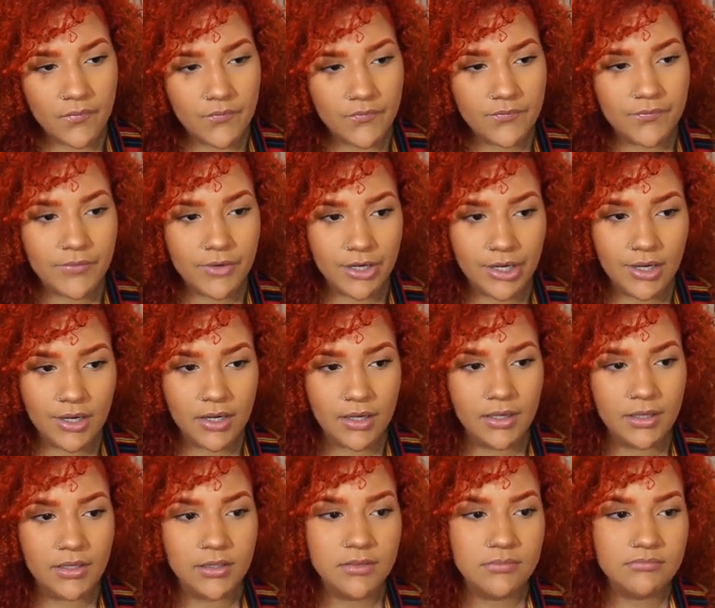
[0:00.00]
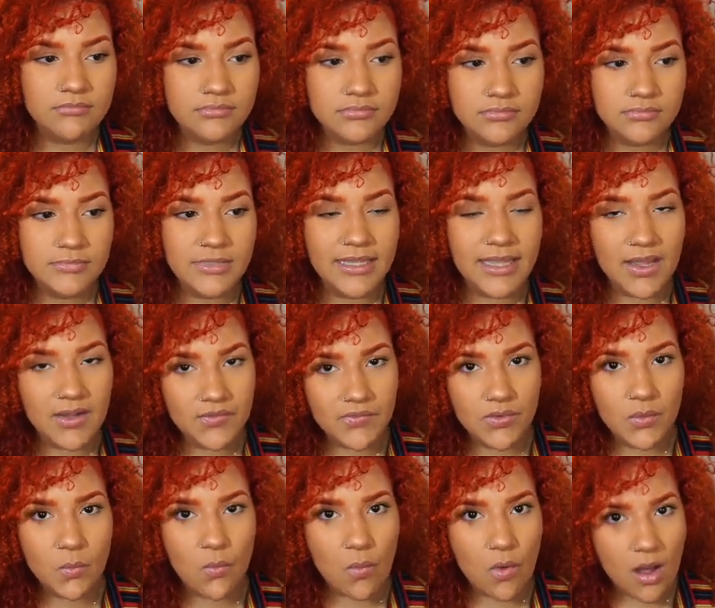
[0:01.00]
for like
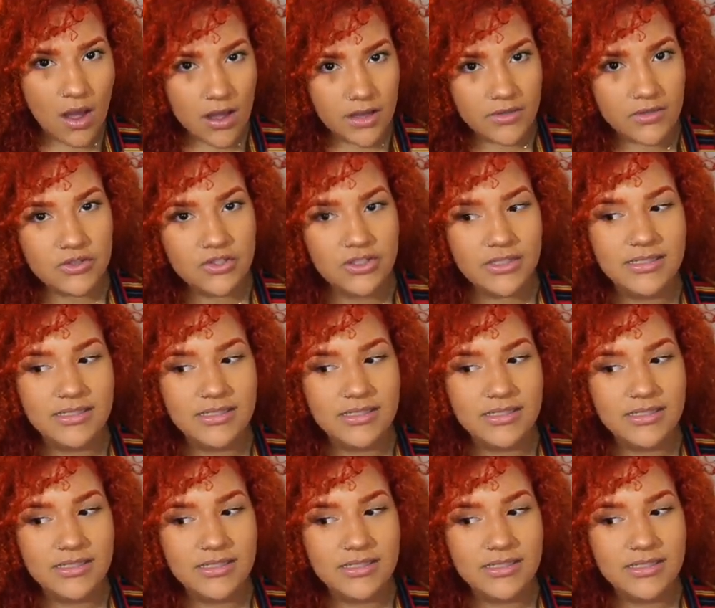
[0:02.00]
every wash.